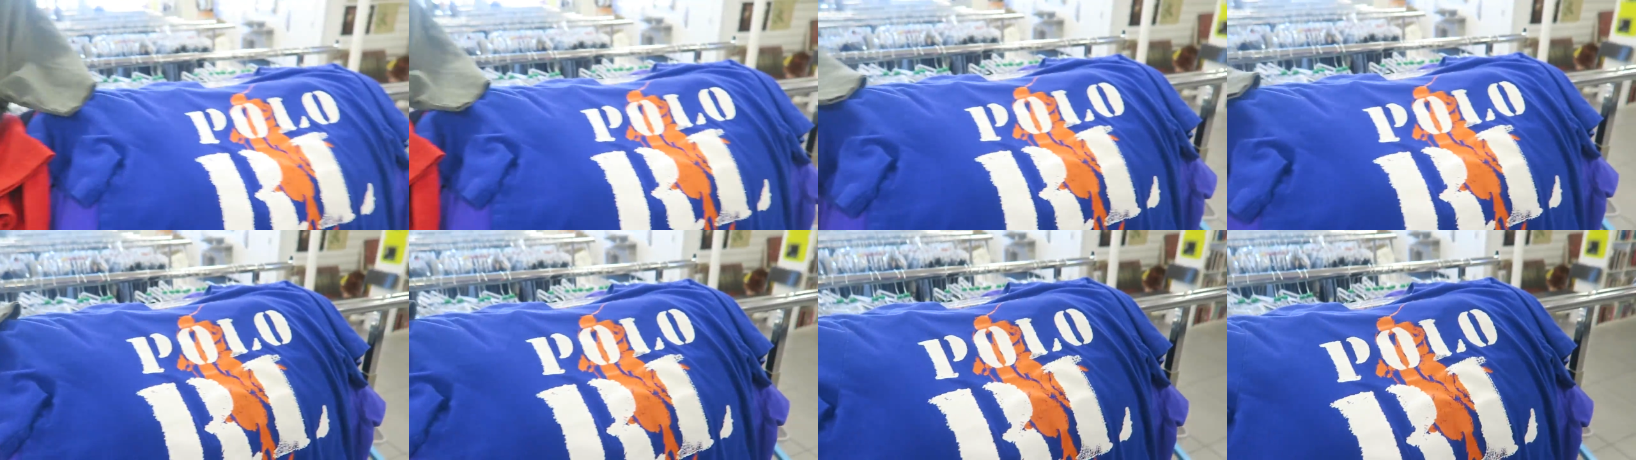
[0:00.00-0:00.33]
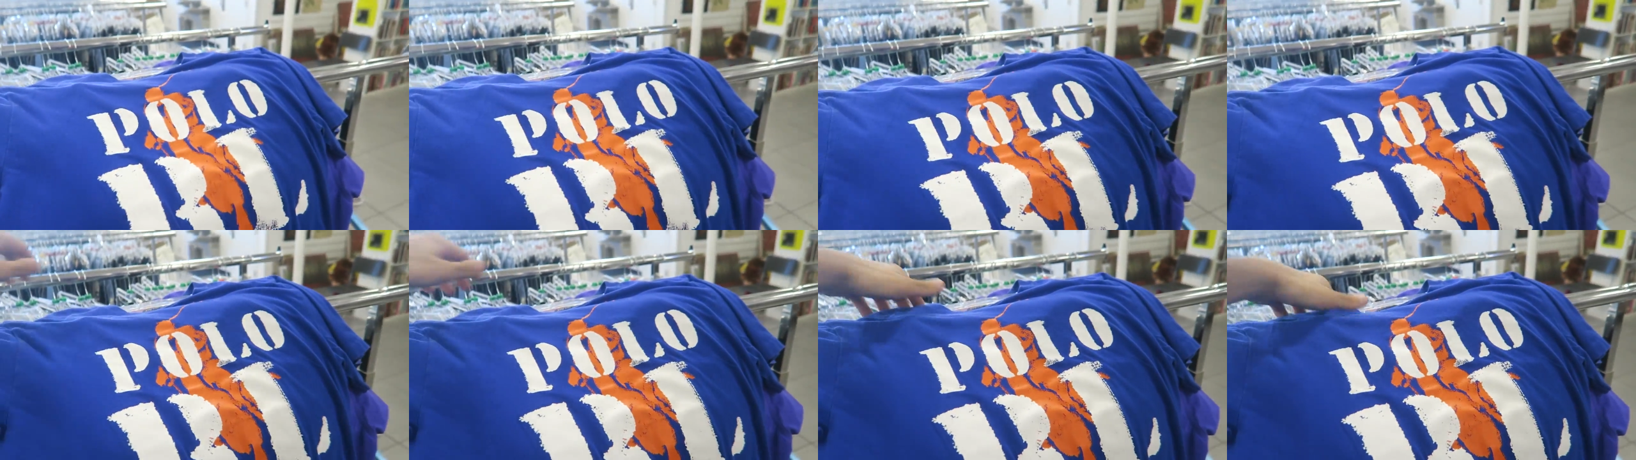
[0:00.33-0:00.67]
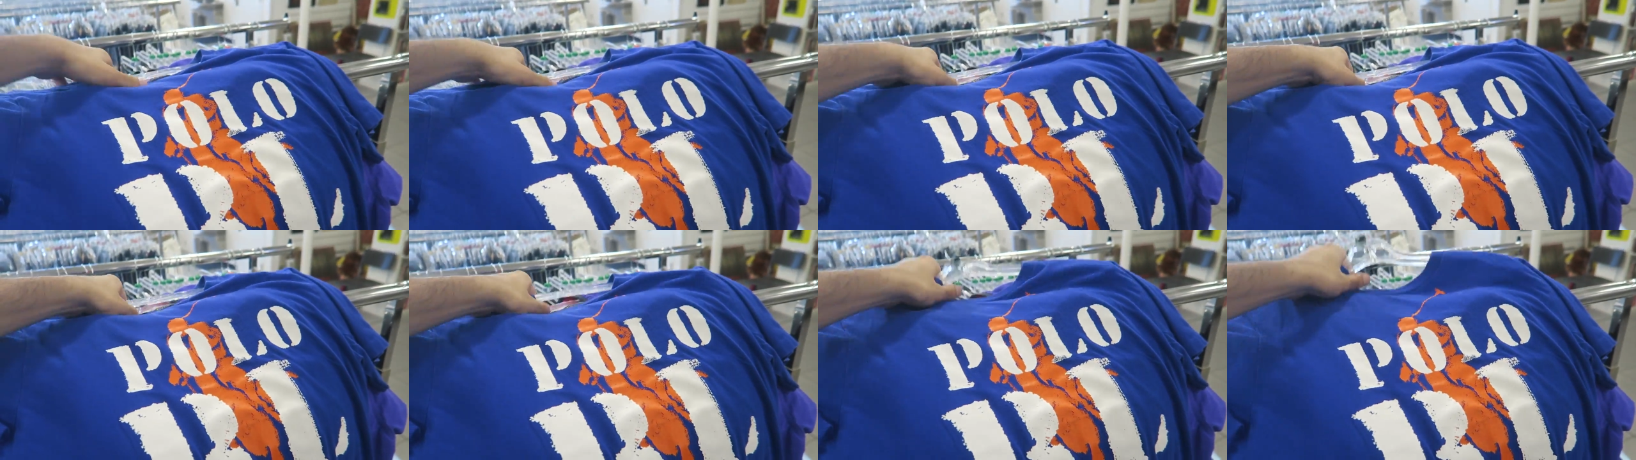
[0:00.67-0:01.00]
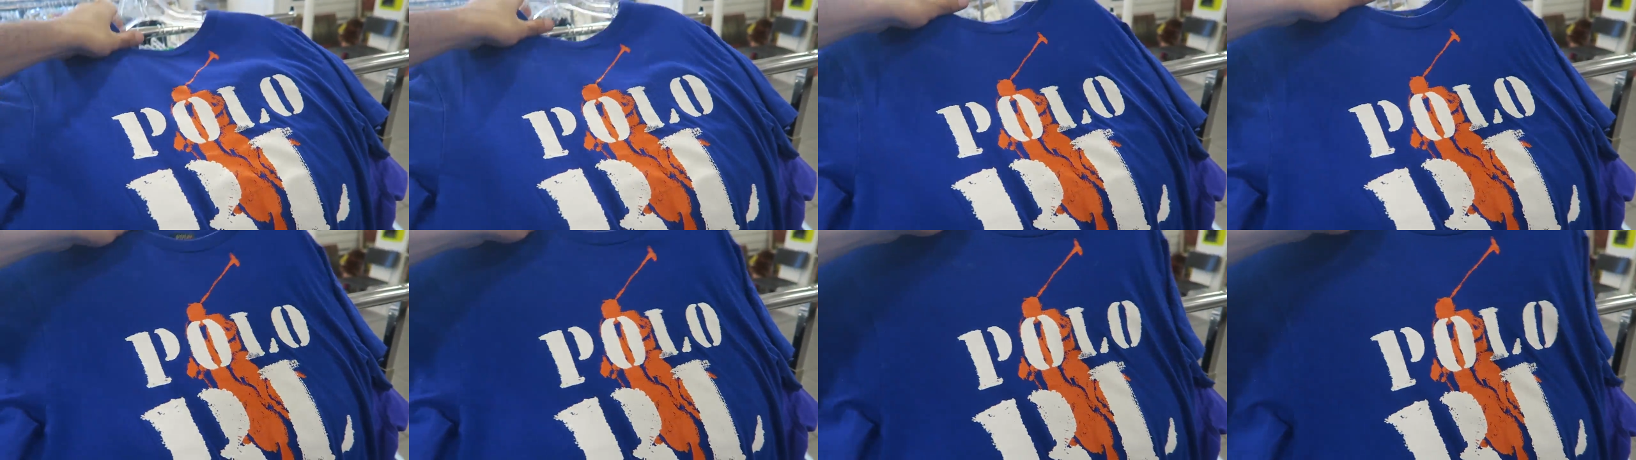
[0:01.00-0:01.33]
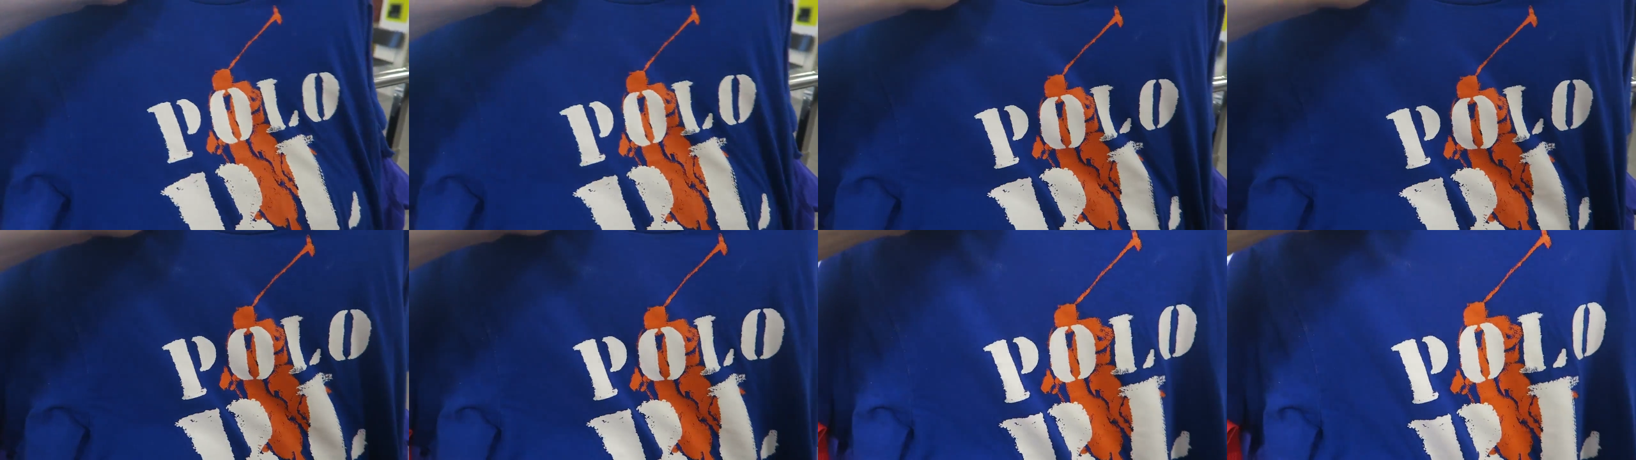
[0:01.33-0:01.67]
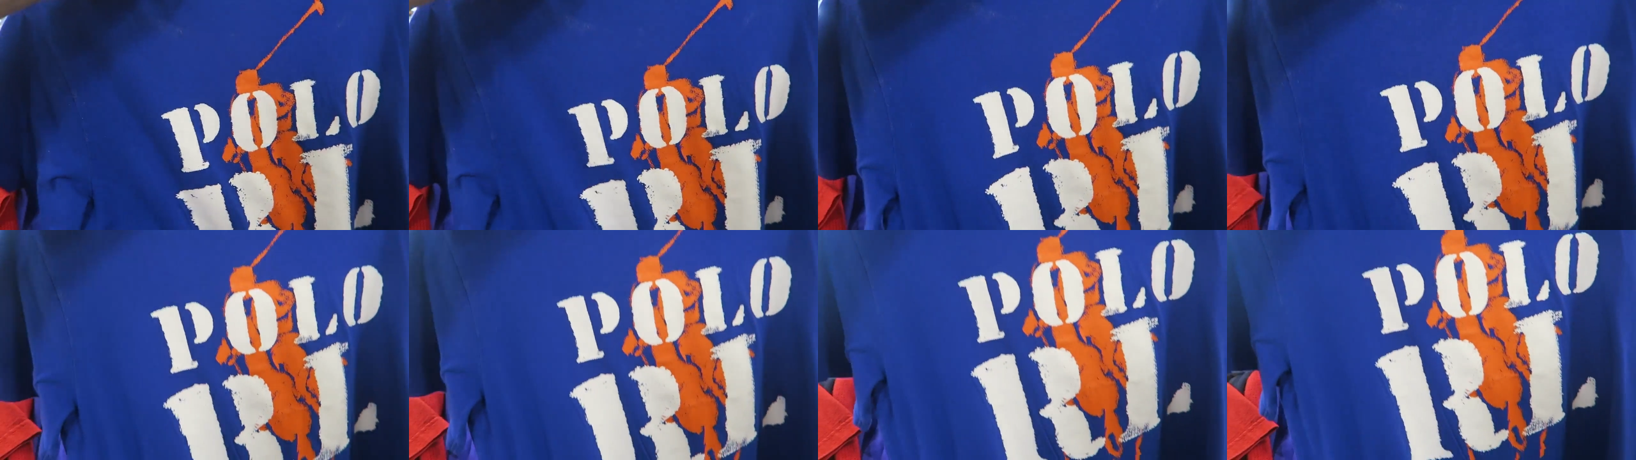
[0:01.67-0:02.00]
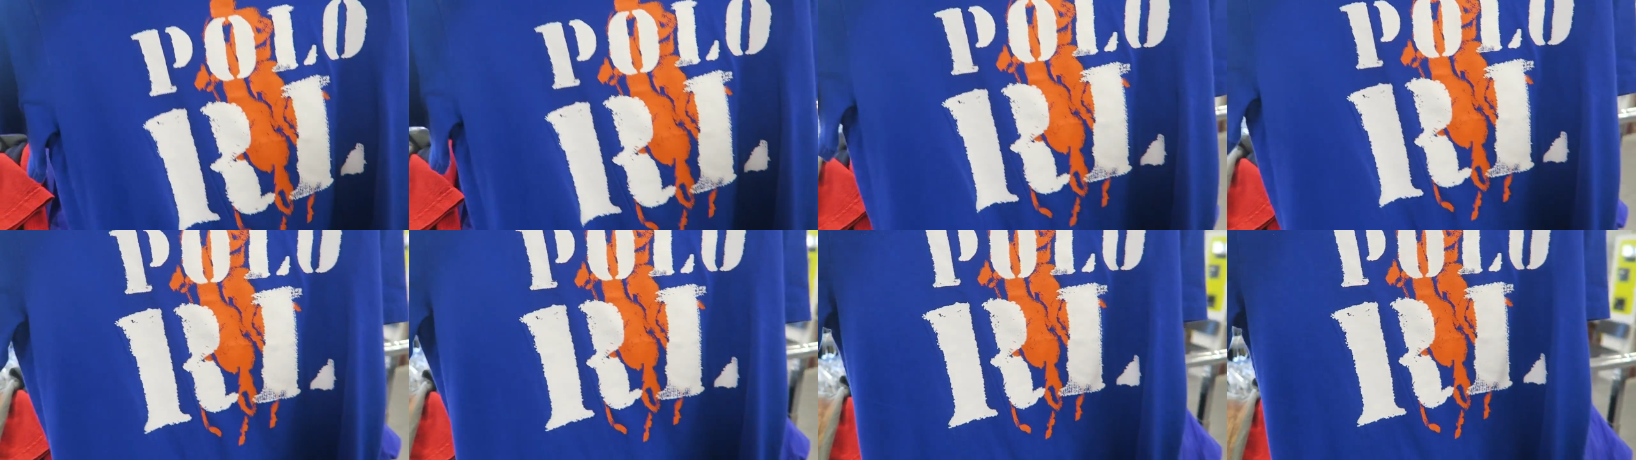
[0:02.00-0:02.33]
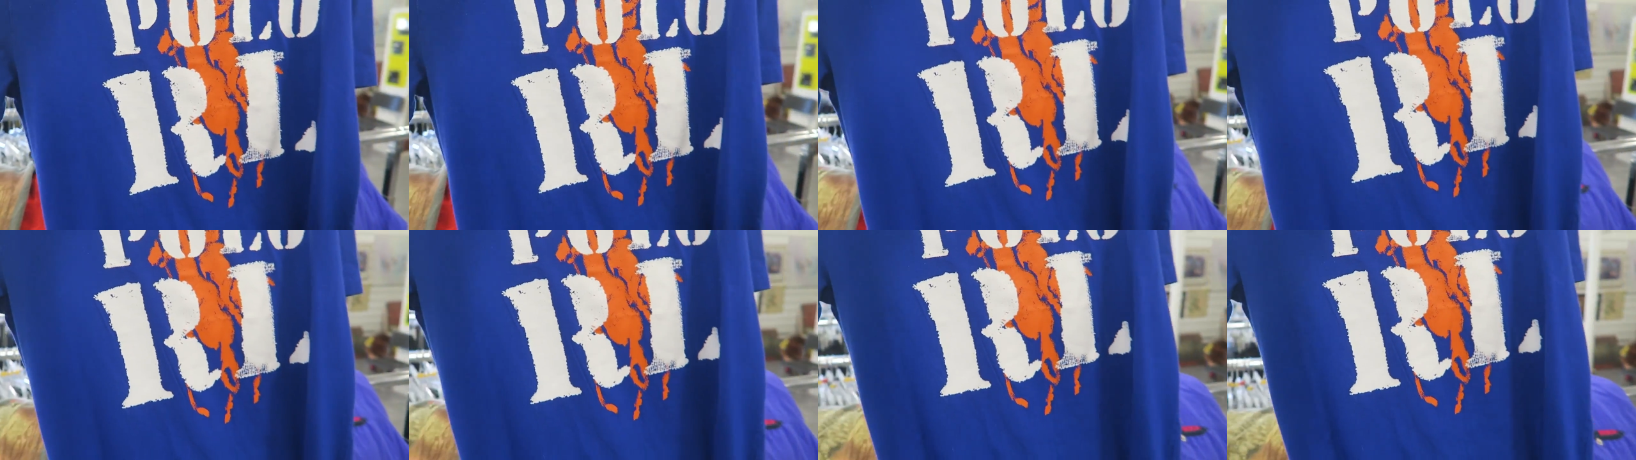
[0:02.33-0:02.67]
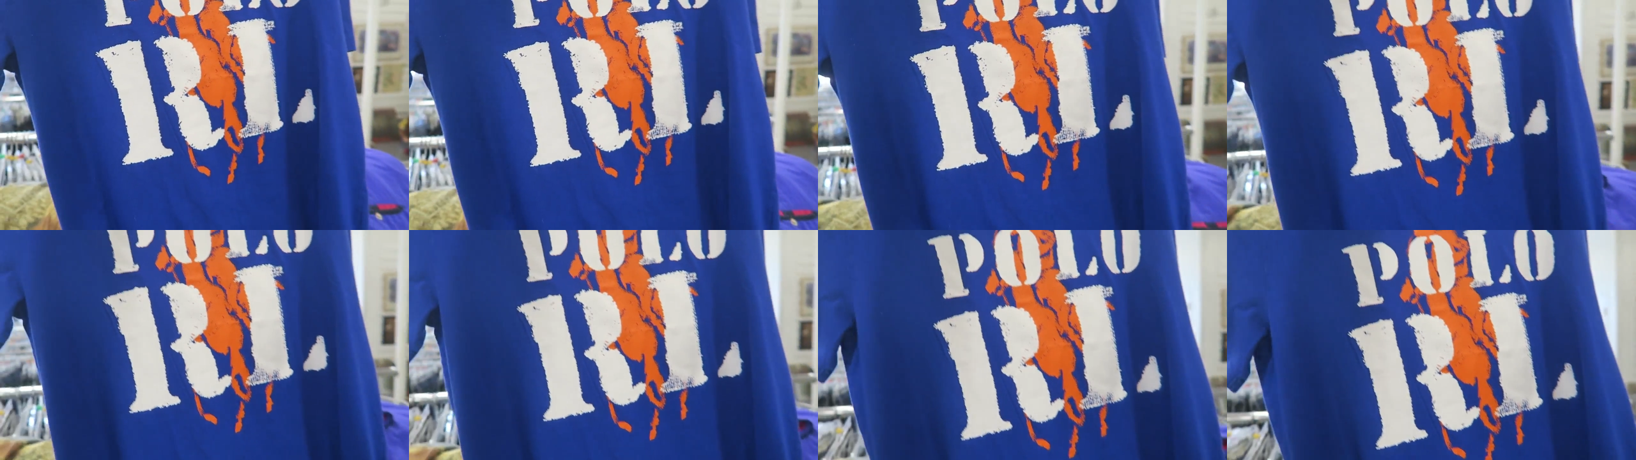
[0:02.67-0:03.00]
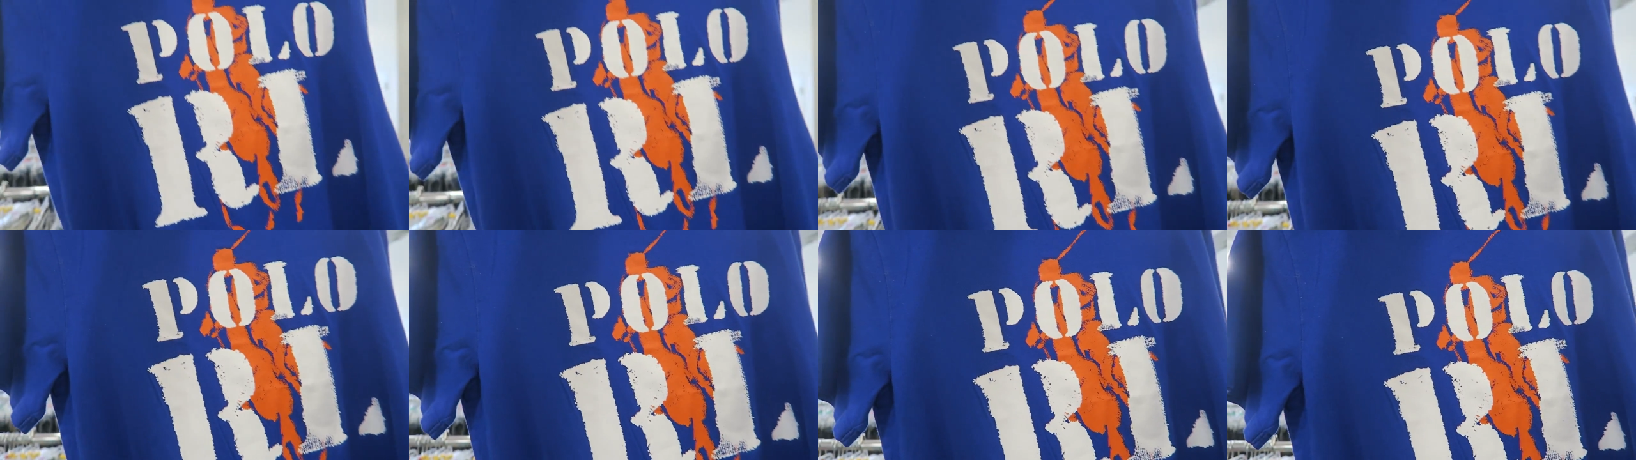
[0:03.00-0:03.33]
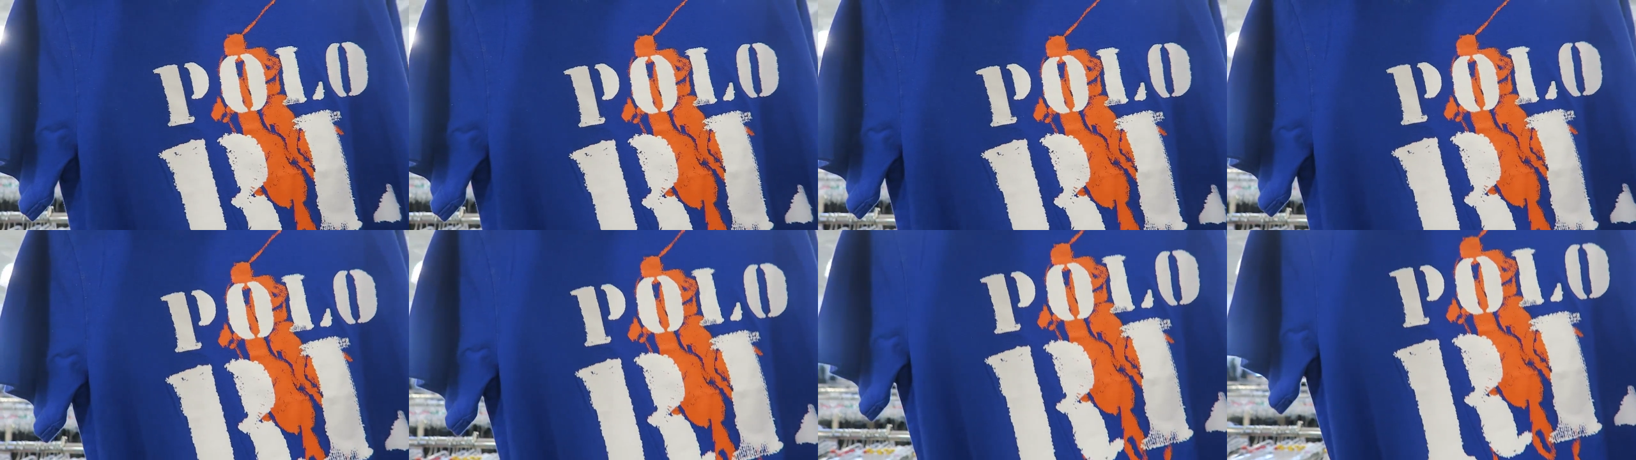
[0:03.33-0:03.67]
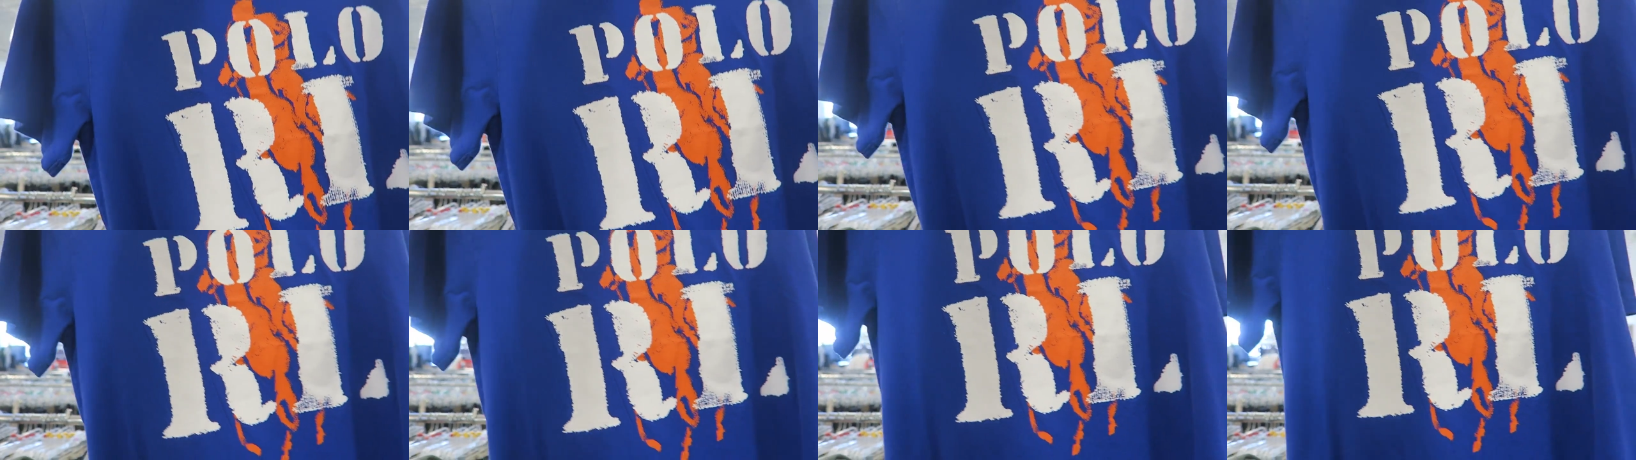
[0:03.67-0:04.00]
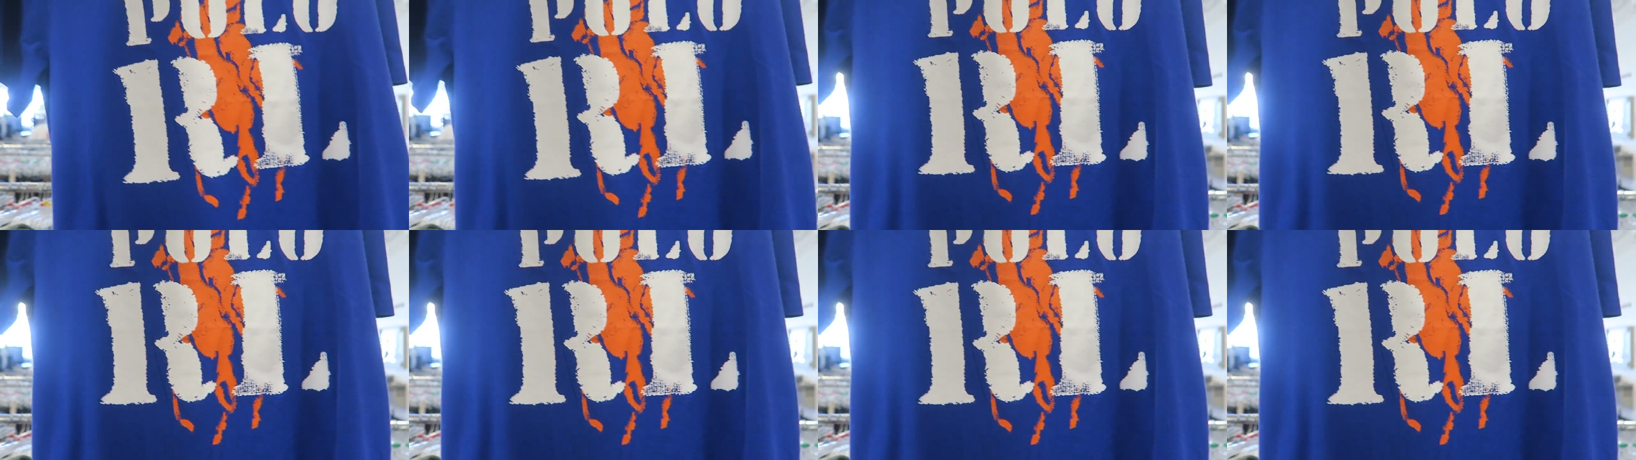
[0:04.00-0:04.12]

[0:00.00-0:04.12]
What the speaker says: Nobody's mouth can be seen.